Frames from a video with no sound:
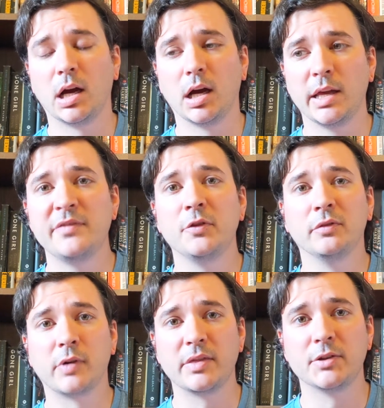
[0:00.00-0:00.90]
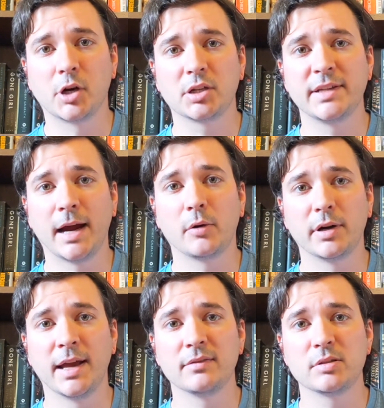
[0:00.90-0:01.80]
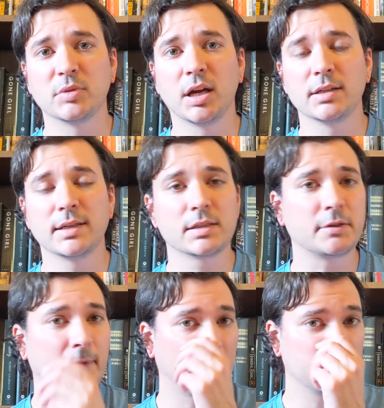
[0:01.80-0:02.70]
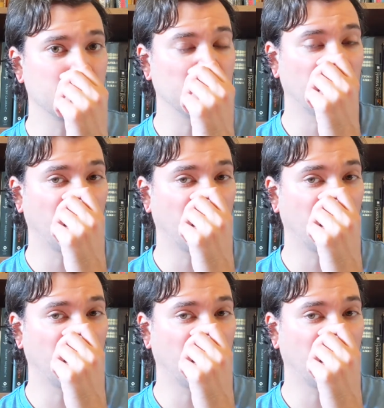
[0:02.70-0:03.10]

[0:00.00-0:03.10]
If you've read The Dark Tower and have some context around it.